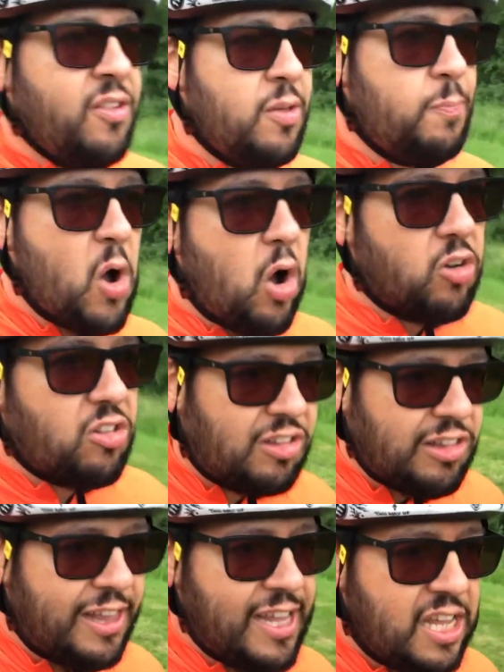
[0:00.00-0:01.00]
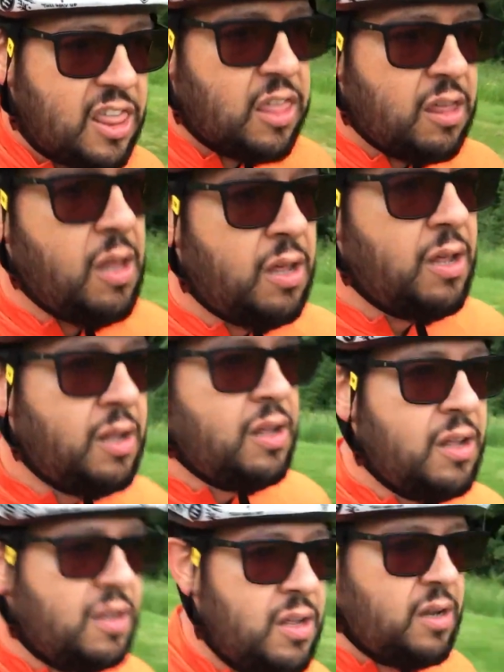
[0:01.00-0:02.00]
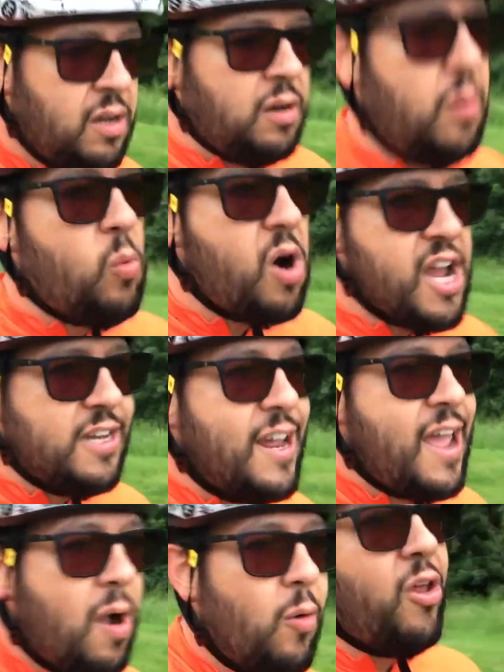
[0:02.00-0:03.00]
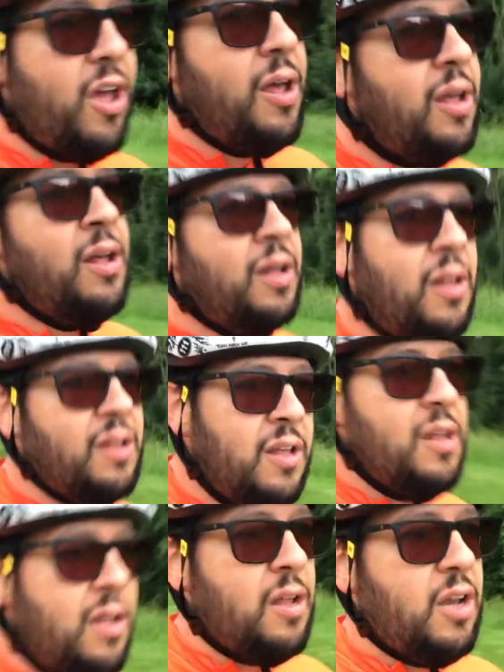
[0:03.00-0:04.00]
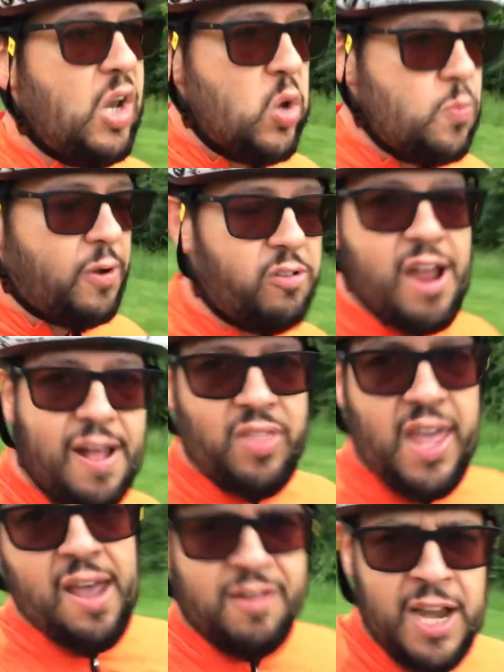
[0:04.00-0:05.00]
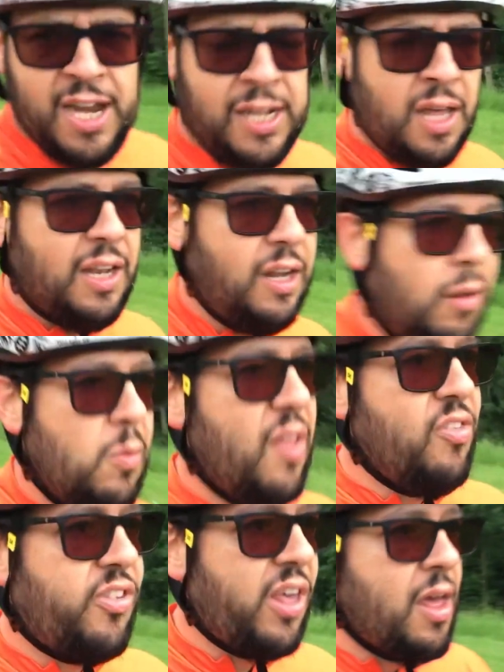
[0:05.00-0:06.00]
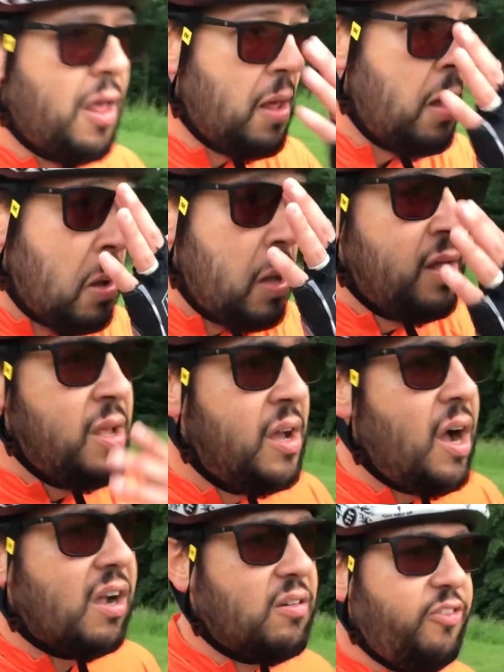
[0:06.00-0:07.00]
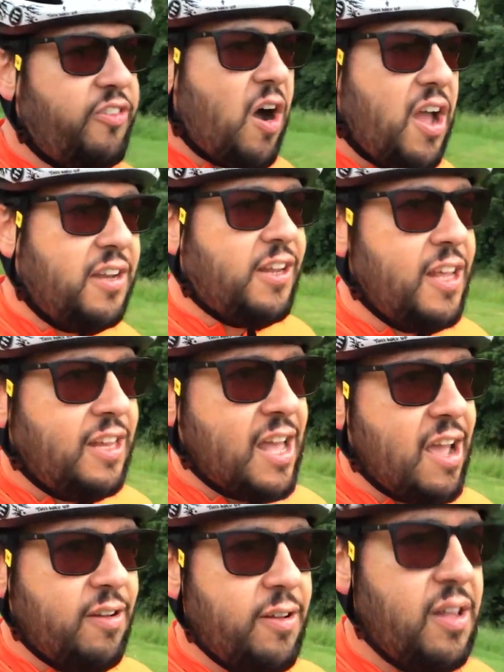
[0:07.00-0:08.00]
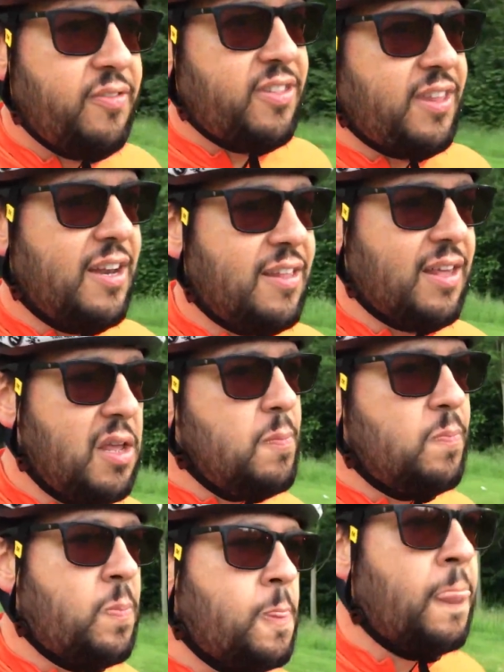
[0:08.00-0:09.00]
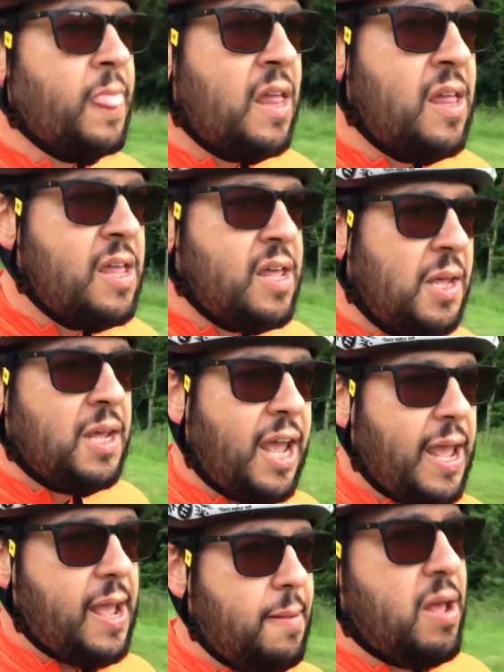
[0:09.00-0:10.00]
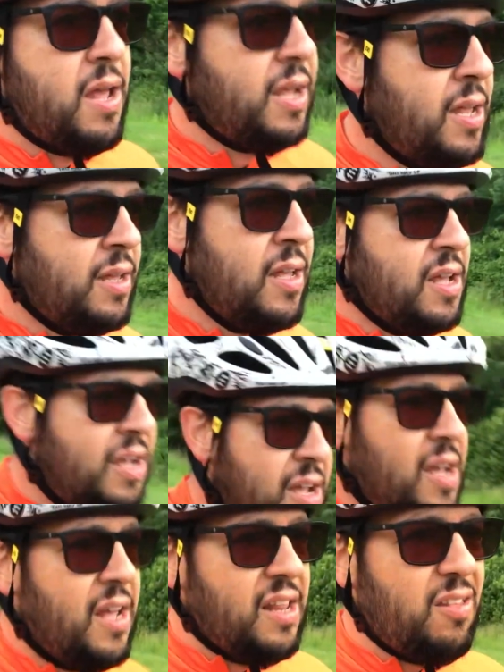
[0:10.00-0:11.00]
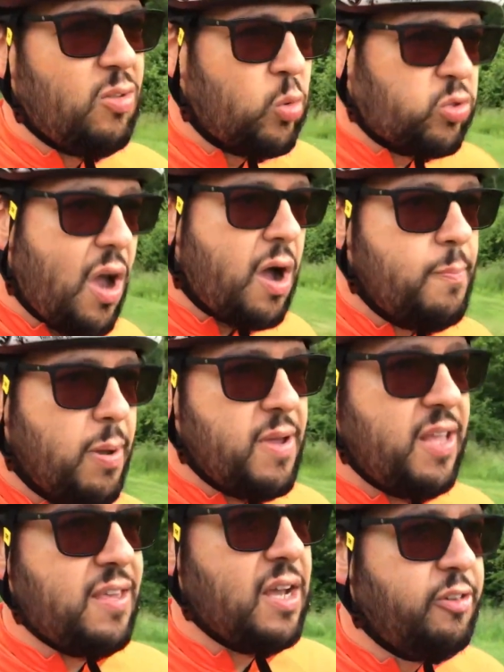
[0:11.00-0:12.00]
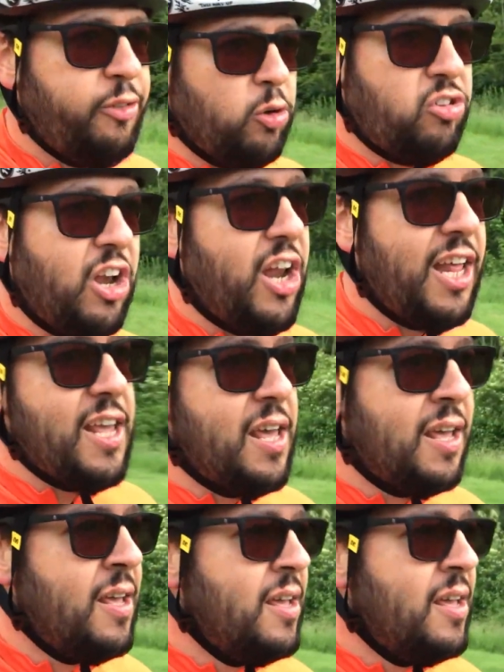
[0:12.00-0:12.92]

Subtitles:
the Box, Leith, White Down loop around there, and any other little ones I can find in that vicinity. This is all time permitting. Unfortunately,